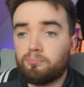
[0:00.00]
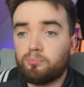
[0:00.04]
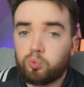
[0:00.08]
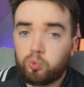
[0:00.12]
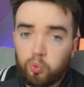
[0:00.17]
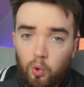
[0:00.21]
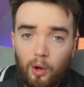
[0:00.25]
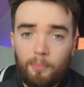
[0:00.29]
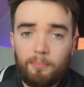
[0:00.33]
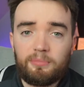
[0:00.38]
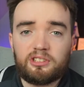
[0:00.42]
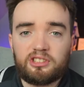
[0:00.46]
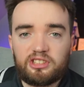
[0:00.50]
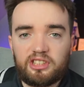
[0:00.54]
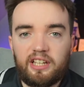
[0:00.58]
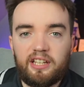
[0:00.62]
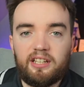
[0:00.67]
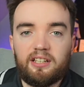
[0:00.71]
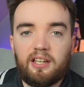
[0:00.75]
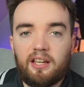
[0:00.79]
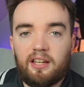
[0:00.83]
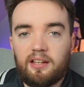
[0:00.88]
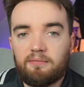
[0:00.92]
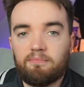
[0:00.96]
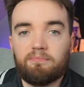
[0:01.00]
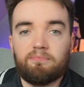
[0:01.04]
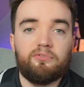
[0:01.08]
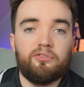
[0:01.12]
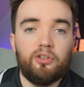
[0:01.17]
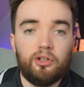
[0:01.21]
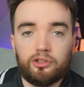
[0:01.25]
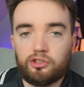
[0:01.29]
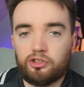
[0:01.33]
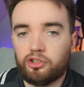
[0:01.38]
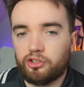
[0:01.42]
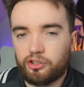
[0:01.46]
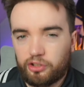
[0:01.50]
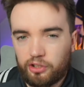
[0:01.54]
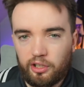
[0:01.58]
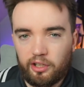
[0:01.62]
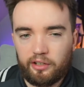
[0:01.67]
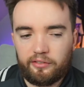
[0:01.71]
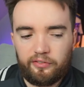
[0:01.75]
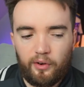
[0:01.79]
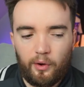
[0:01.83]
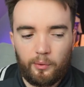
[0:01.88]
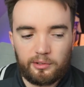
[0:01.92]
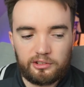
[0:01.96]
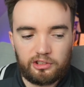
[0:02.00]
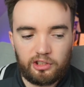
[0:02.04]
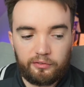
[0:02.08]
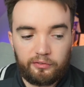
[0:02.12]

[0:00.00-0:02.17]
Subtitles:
promising future to look forward to.